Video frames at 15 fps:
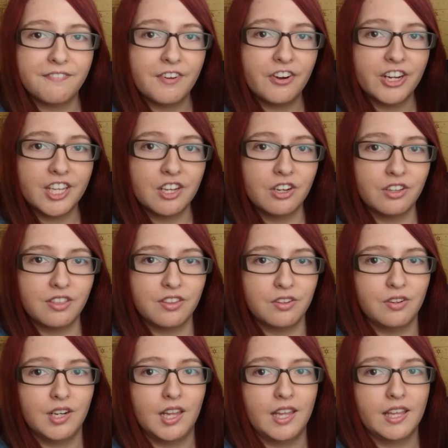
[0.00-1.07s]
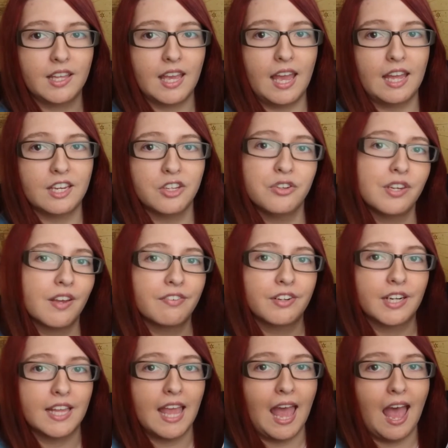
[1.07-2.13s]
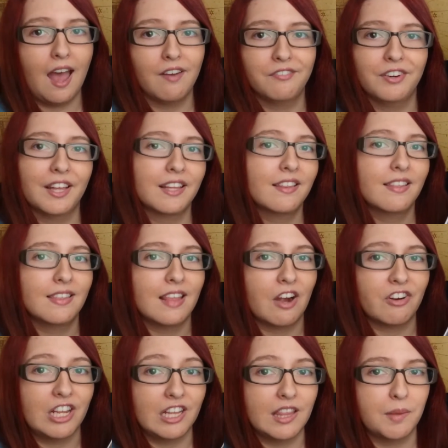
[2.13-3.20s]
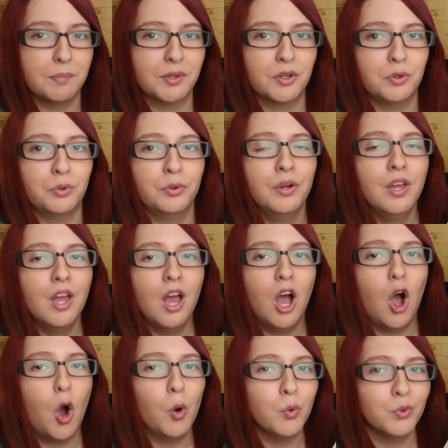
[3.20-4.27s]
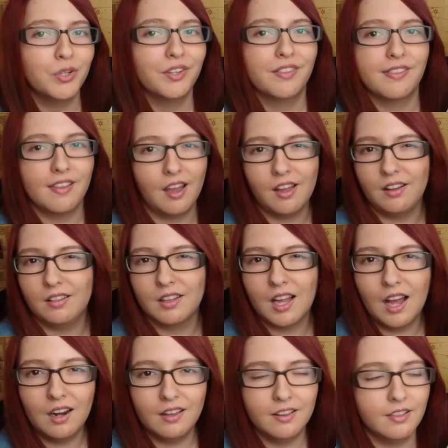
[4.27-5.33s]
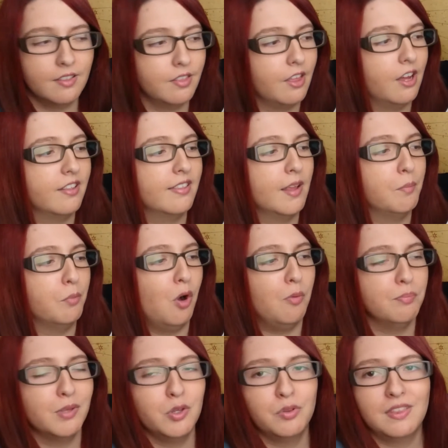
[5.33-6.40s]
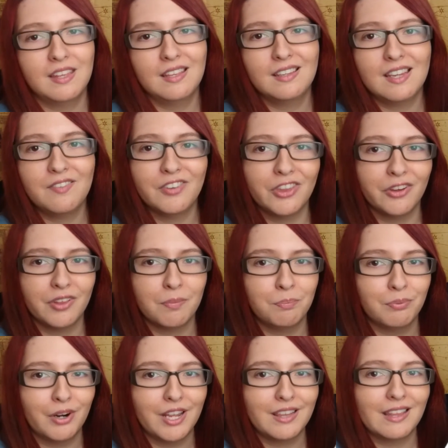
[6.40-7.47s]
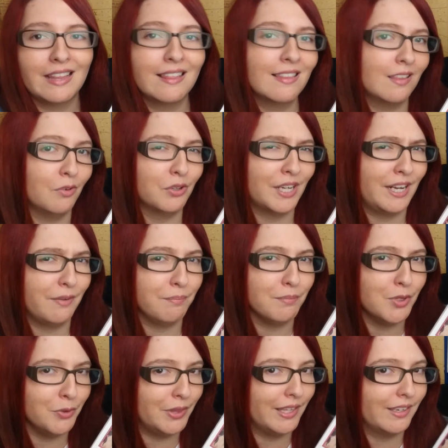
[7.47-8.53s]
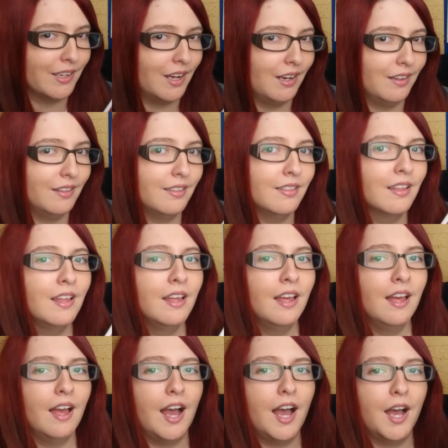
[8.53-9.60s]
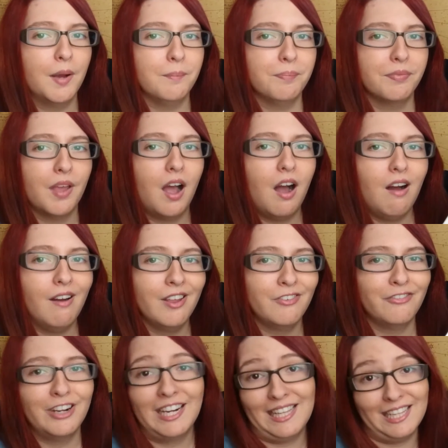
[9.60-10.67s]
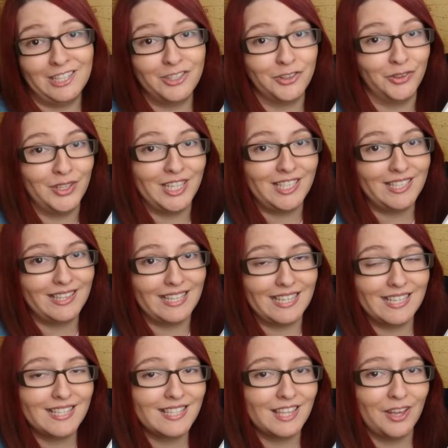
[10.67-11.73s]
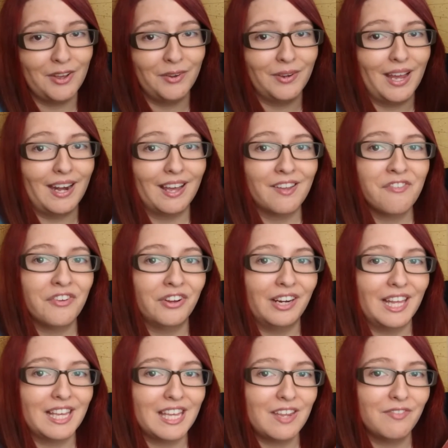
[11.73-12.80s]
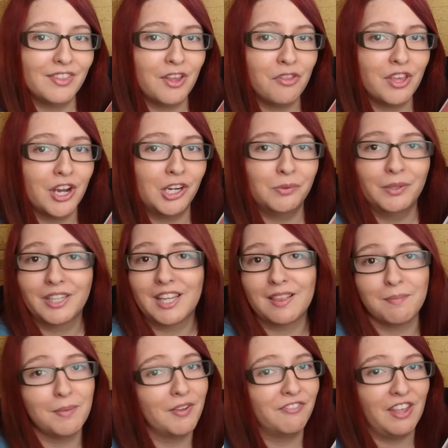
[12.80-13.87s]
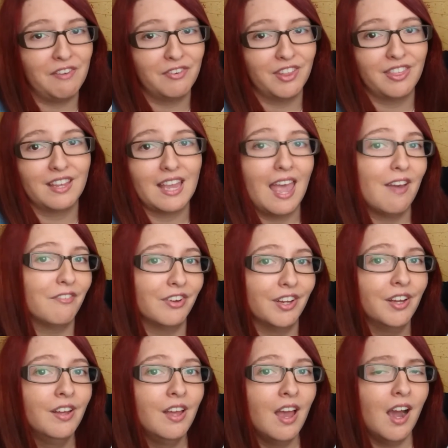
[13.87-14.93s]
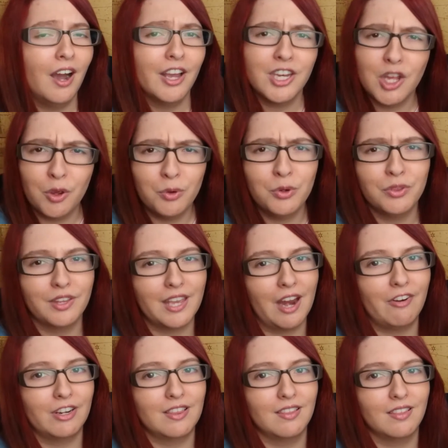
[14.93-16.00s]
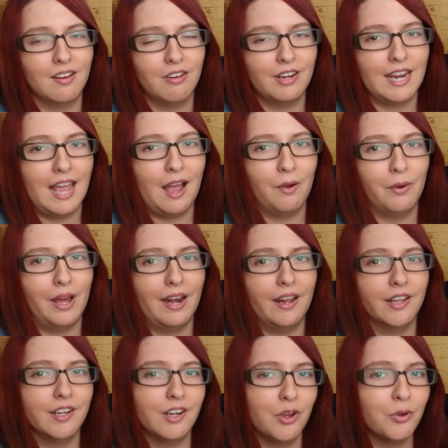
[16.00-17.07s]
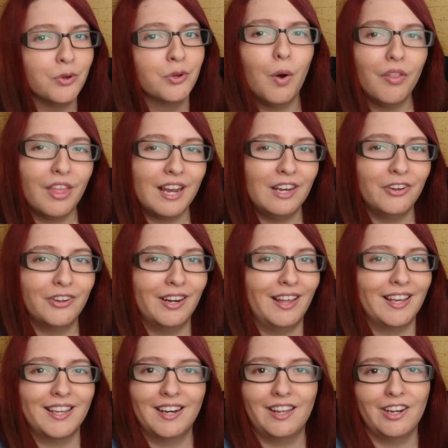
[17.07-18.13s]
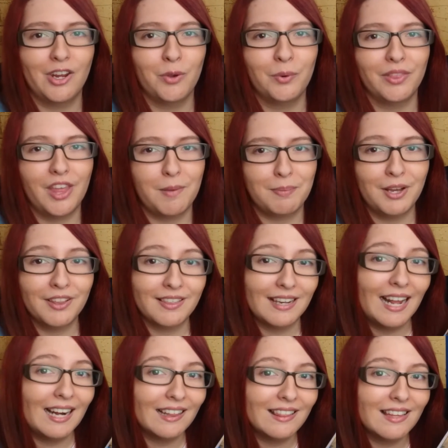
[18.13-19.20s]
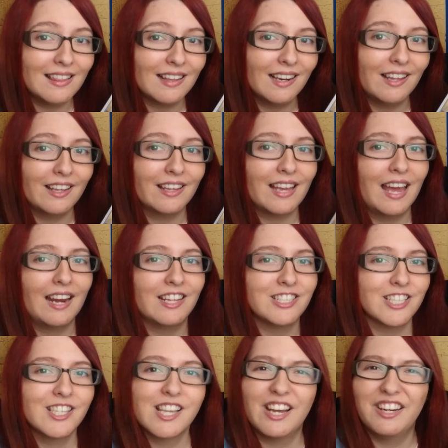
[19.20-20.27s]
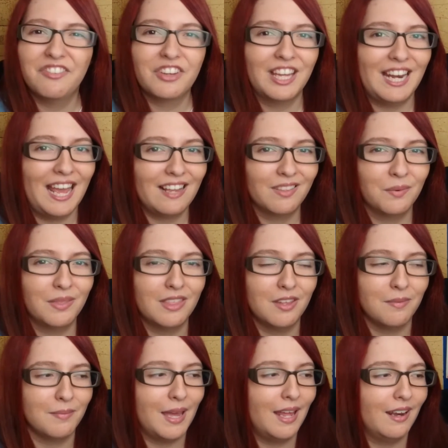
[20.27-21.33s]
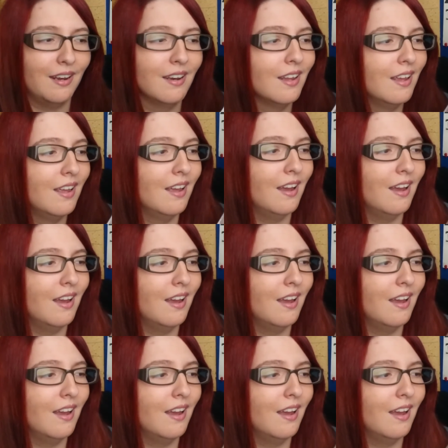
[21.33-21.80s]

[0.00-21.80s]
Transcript: It's very cartoon-like, and you definitely have like stereotypical old-style colours that are somewhat muted. Even though it's bright, it's still kind of muted colours. I really enjoyed this though, and I feel like even though the artwork isn't my favourite thing ever, I know who the characters are now, and I know what they look like, and I know what their personalities are like, and I just kind of connect with them, and